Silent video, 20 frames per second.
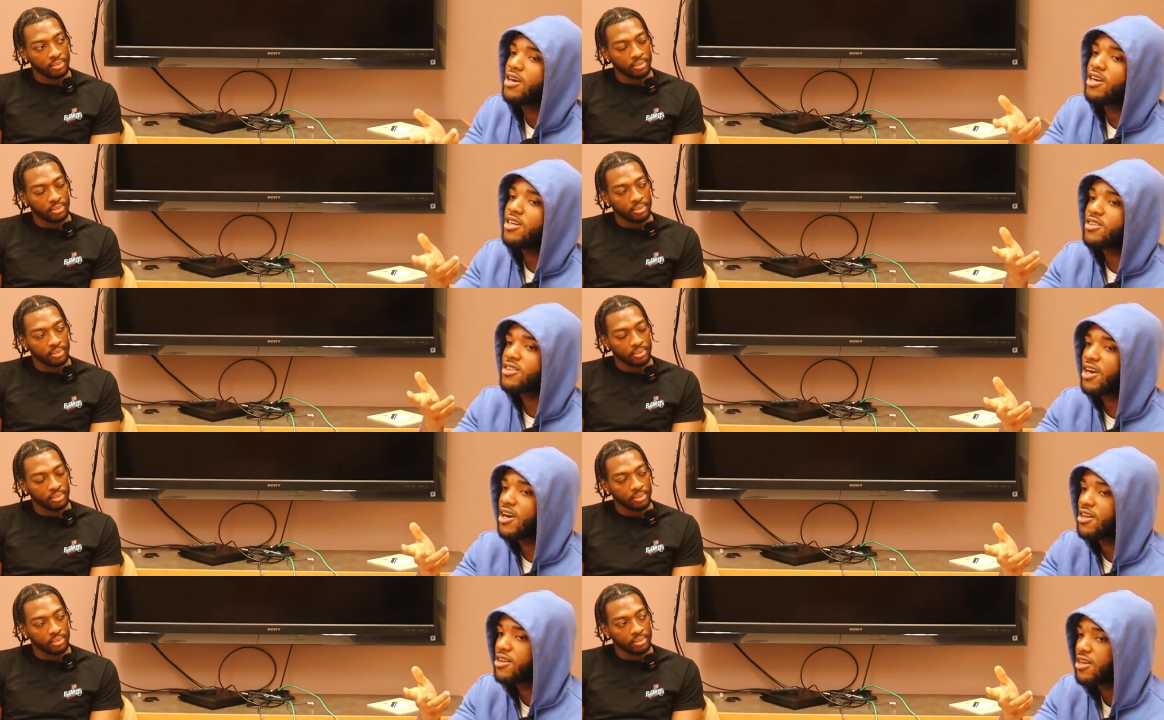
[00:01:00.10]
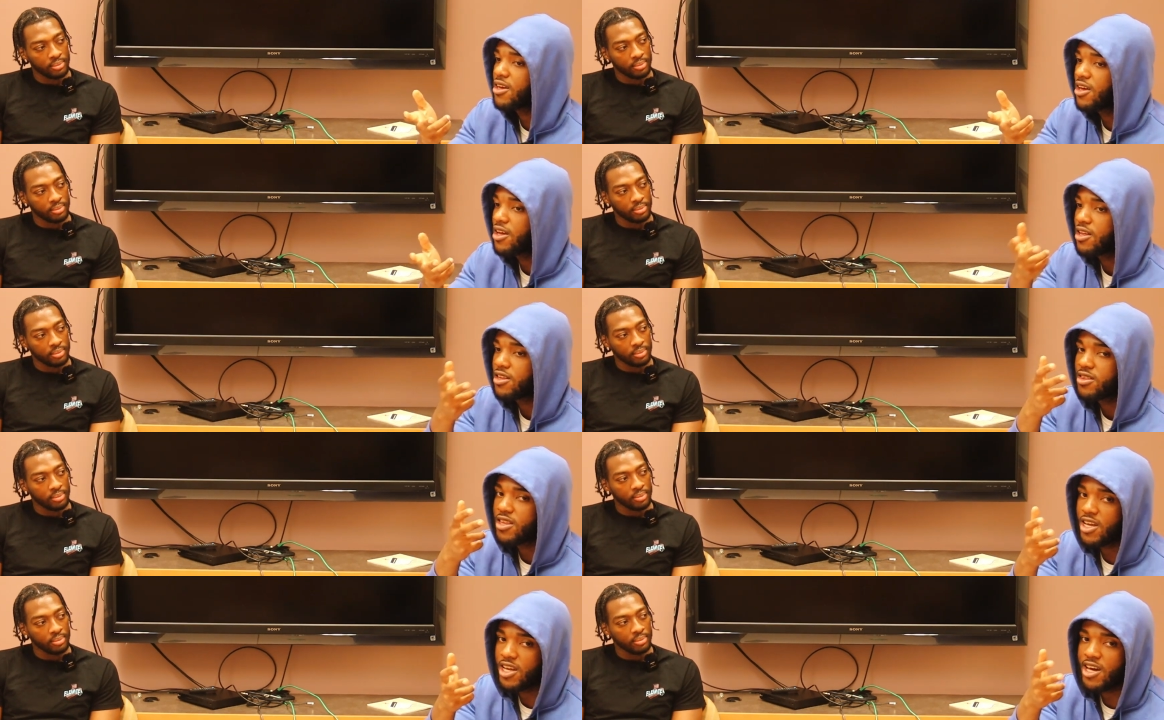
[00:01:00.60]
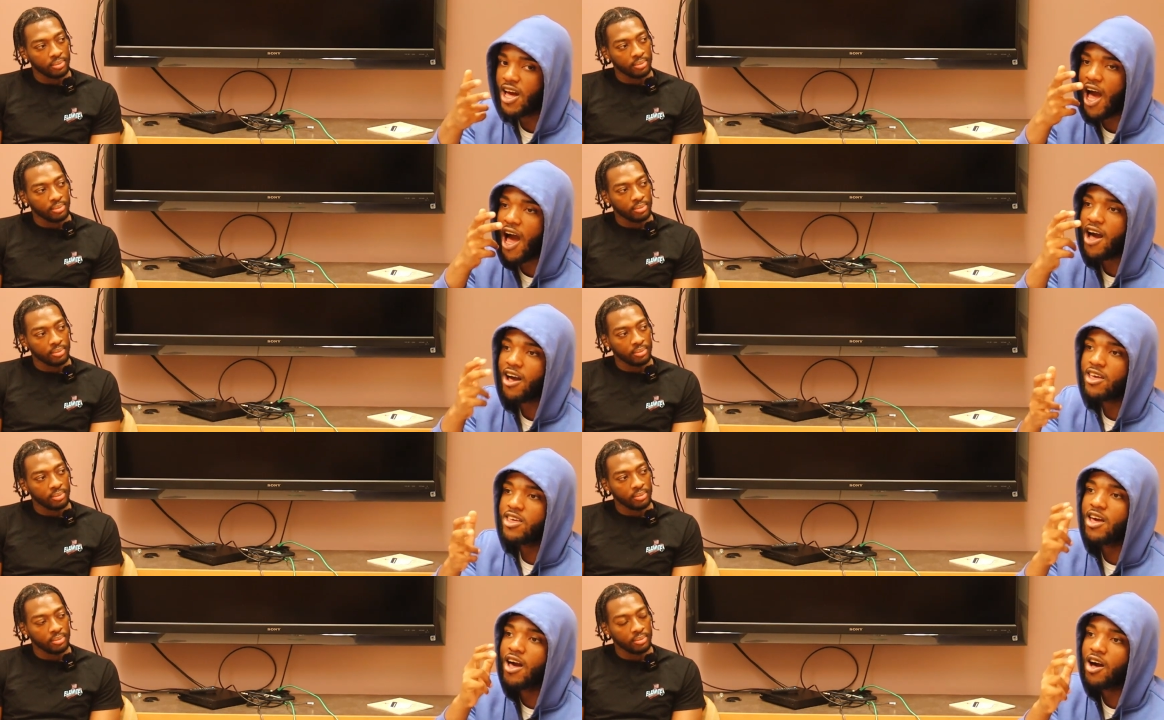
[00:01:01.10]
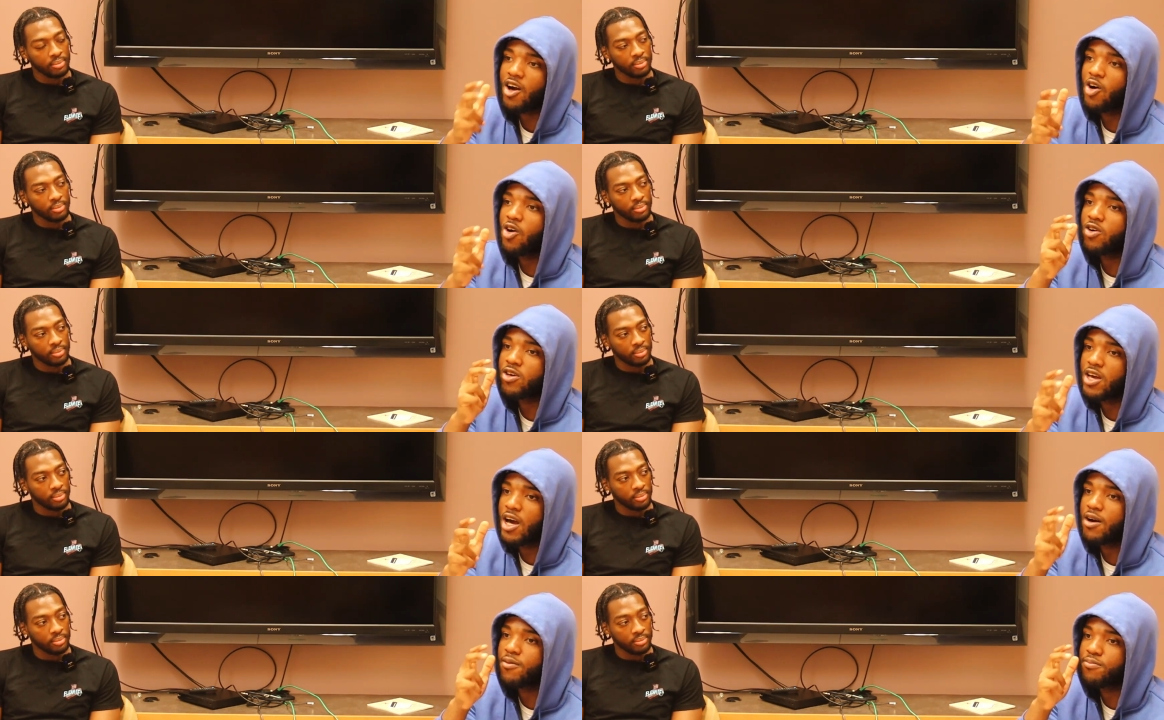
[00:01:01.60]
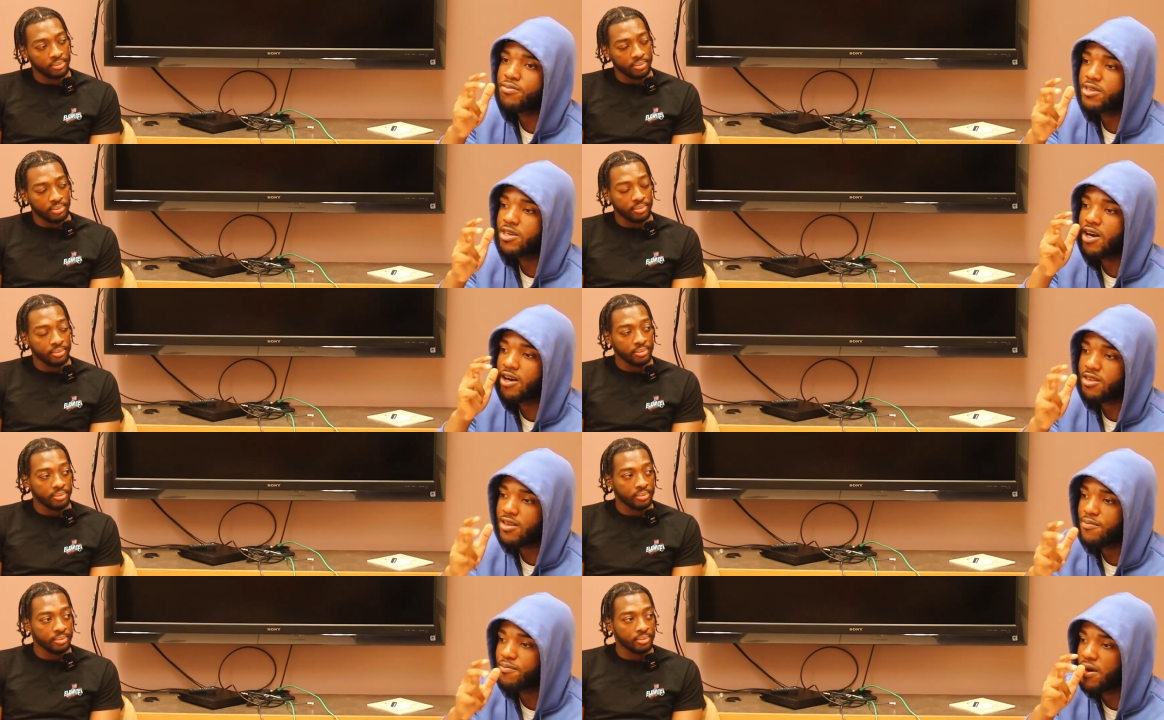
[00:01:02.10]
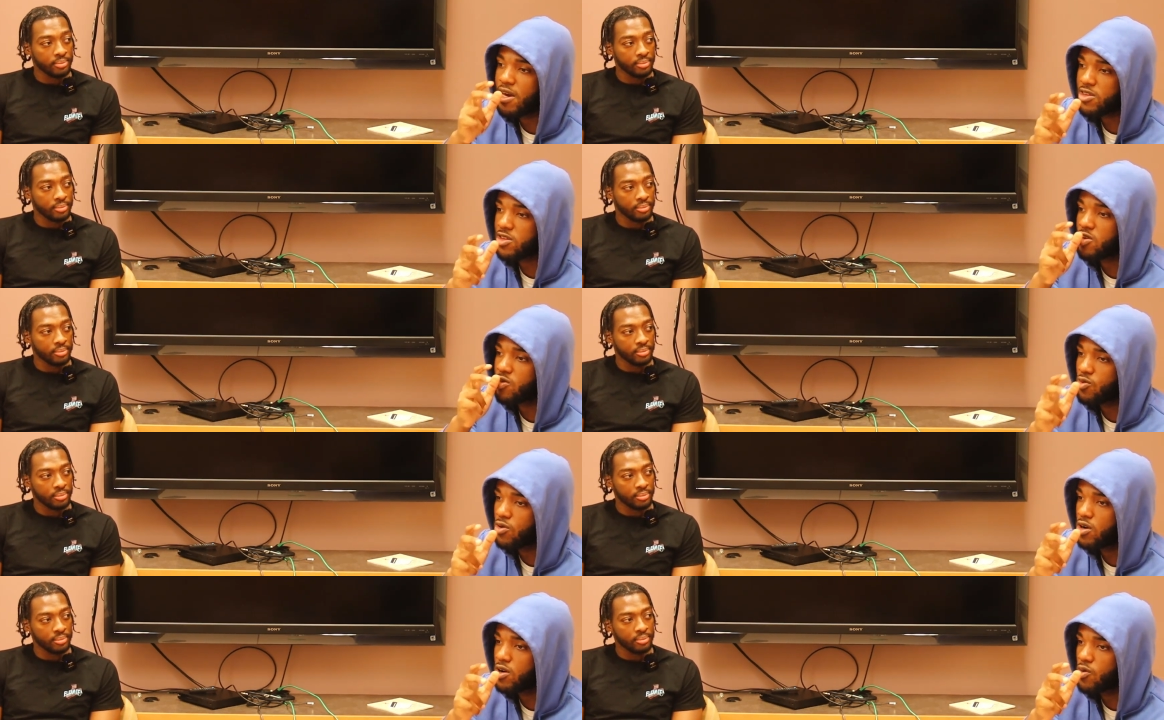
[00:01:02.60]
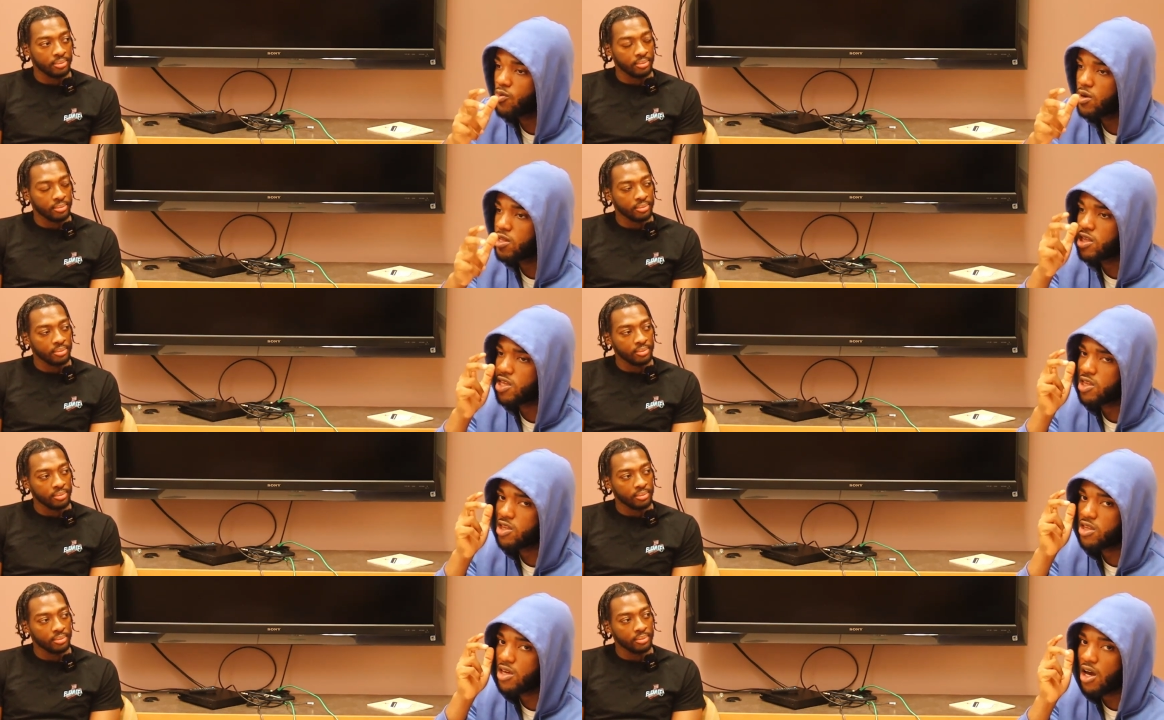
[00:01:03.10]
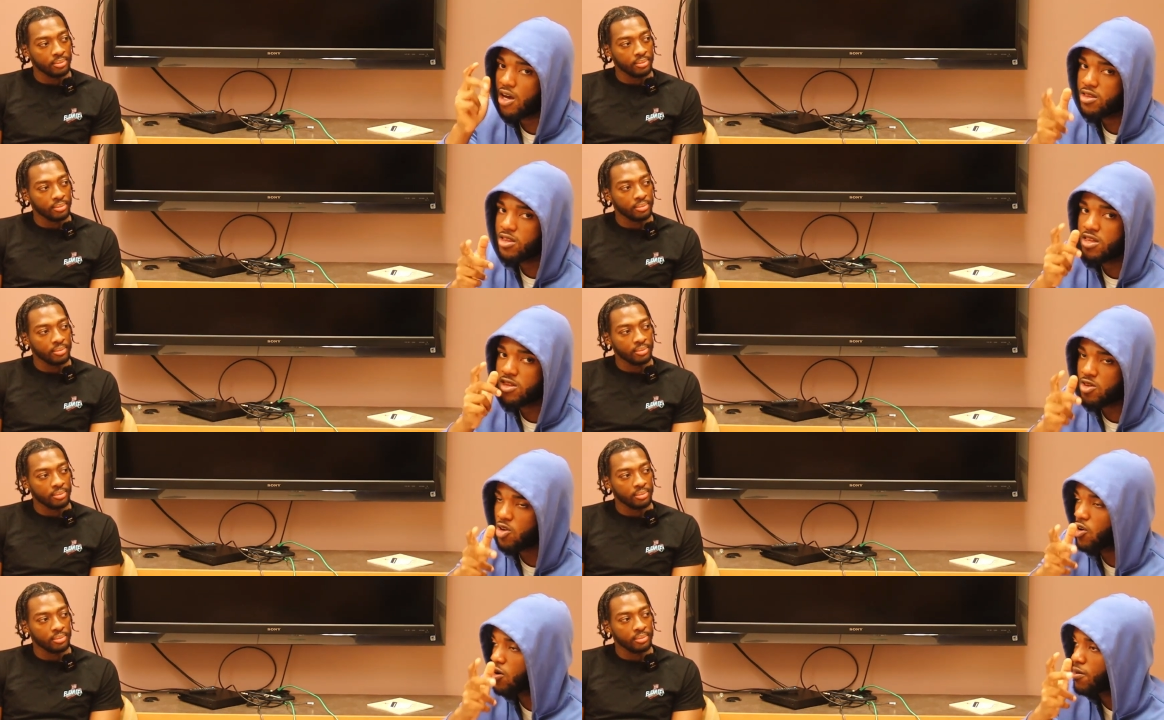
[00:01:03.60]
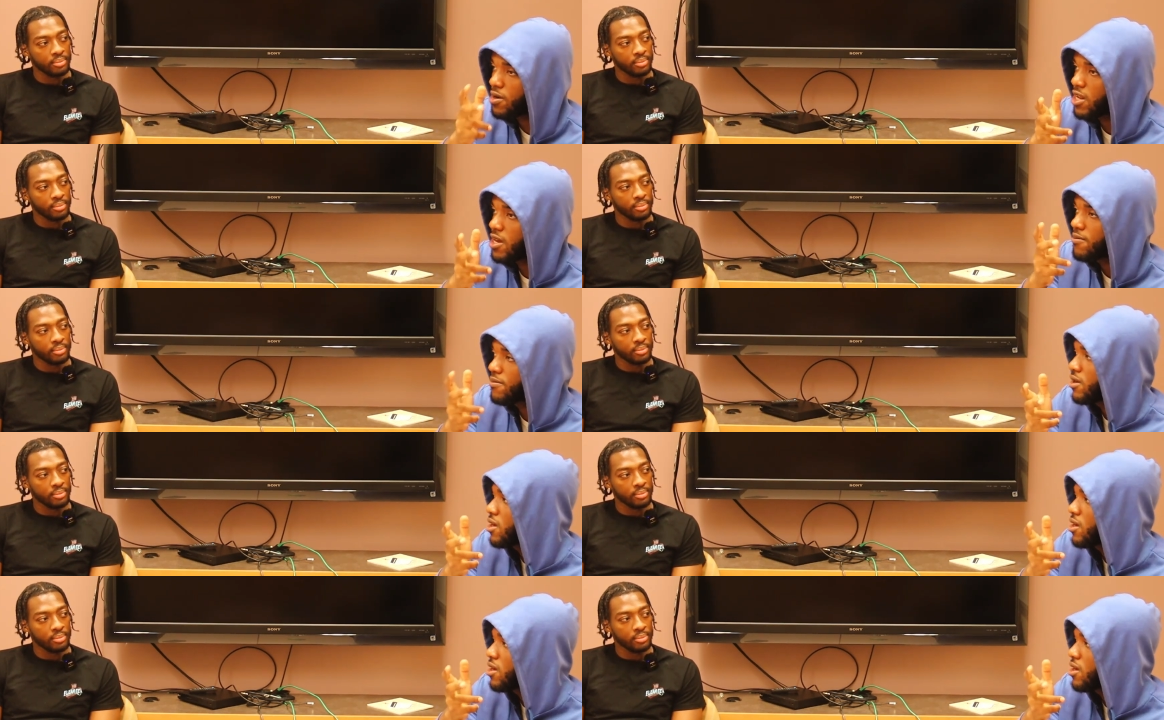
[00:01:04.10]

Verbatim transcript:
Speaker 1: he said, "Nigga, how can y'all call y'all y'all the best in the world when y'all just talking about the